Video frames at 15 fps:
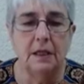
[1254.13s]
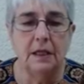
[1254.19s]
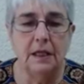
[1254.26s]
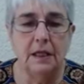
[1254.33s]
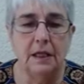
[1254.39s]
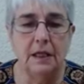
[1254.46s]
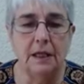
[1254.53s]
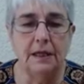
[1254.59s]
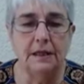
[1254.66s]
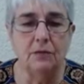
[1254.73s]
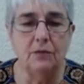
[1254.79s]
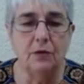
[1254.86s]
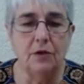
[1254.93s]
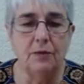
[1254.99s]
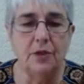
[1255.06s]
Then let the
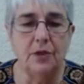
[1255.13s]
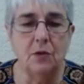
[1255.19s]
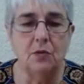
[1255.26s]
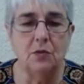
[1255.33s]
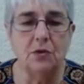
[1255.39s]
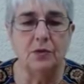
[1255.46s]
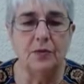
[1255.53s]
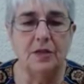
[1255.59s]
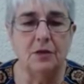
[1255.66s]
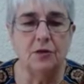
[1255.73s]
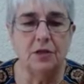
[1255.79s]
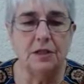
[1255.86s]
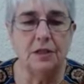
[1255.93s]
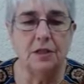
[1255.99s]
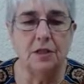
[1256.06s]
robe and the horse be
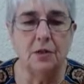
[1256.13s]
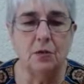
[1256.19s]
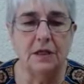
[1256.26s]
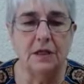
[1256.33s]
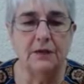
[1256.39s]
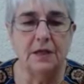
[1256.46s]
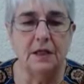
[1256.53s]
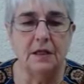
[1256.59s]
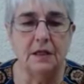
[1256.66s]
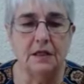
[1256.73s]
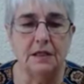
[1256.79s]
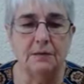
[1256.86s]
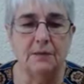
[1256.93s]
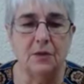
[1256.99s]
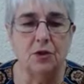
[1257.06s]
entrusted to one of the
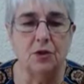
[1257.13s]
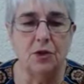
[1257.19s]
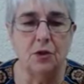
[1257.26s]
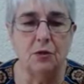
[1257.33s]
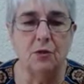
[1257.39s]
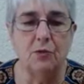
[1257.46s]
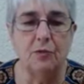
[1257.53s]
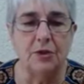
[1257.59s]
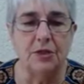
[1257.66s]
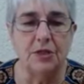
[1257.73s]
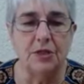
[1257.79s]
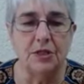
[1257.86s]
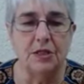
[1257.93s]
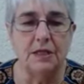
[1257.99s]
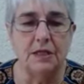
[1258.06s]
king's most noble
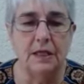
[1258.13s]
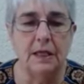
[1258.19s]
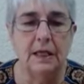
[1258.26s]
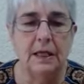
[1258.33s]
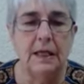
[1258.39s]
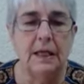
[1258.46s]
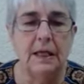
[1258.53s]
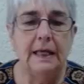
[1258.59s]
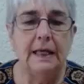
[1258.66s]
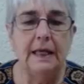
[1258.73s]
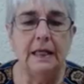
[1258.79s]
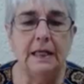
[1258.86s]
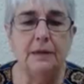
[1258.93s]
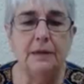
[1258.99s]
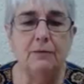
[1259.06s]
princes.
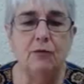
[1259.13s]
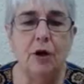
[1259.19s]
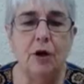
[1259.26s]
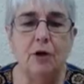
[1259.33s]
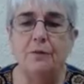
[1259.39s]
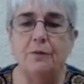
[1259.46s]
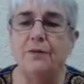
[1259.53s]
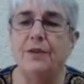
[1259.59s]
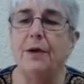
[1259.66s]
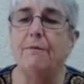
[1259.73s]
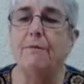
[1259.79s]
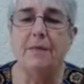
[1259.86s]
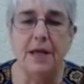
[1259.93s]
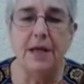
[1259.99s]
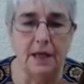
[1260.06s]
Let them robe the
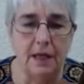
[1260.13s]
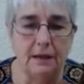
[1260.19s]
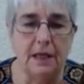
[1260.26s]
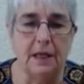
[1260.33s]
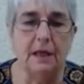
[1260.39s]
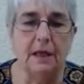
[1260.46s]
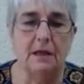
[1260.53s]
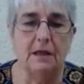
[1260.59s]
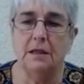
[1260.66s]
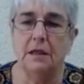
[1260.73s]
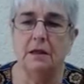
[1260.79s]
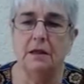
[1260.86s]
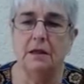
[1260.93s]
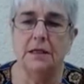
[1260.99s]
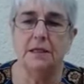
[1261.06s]
man the king
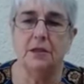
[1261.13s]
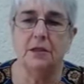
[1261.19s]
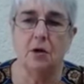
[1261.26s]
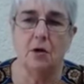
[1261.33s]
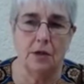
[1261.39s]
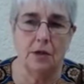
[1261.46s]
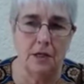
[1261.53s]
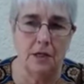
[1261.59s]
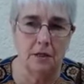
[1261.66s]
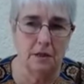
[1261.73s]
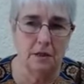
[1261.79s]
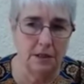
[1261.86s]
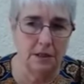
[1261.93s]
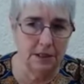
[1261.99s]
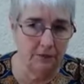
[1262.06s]
delights to honour,"
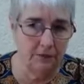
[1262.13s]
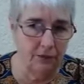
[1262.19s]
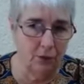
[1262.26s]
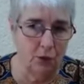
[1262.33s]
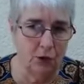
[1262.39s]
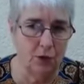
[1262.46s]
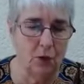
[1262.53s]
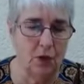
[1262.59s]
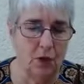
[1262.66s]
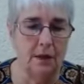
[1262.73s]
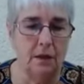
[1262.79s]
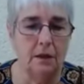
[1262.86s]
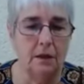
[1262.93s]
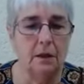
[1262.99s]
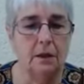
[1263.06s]
that's the fourth one,